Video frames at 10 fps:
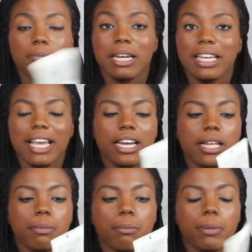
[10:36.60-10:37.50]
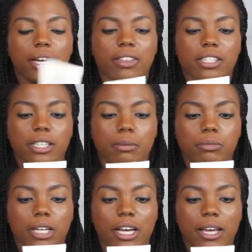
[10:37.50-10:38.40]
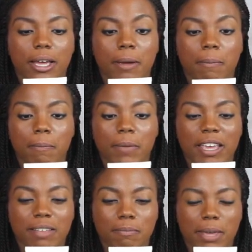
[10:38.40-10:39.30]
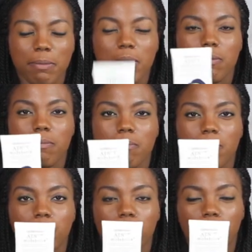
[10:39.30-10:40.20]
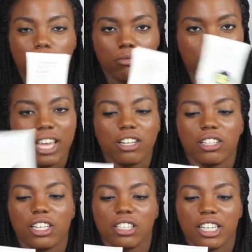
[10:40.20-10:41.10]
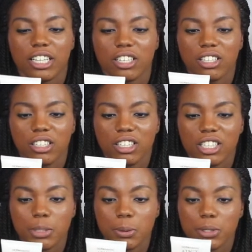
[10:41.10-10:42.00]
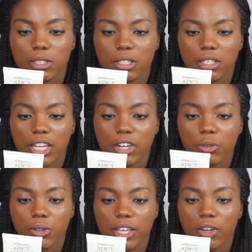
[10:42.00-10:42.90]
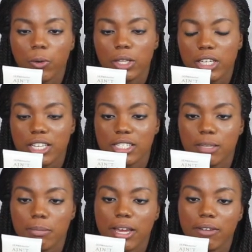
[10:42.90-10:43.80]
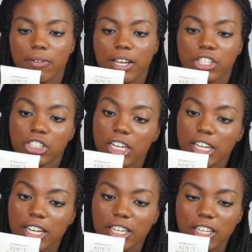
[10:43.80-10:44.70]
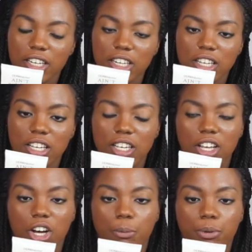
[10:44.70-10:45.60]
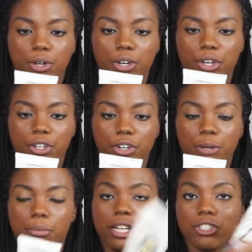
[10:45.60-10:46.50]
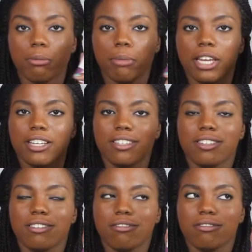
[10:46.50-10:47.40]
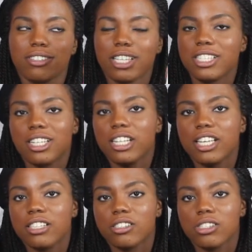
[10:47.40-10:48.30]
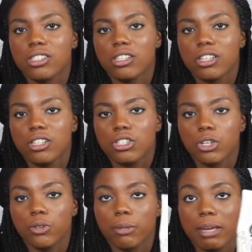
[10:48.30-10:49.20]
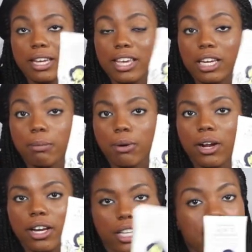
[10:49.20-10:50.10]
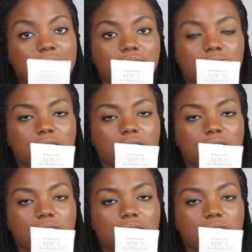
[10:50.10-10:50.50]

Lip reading: and it's medicated, but at the same time, it may be handling like, it's supposed to handle the oiliness and mattify shine and help your complexion, but it doesn't cleanse. So the medicated part,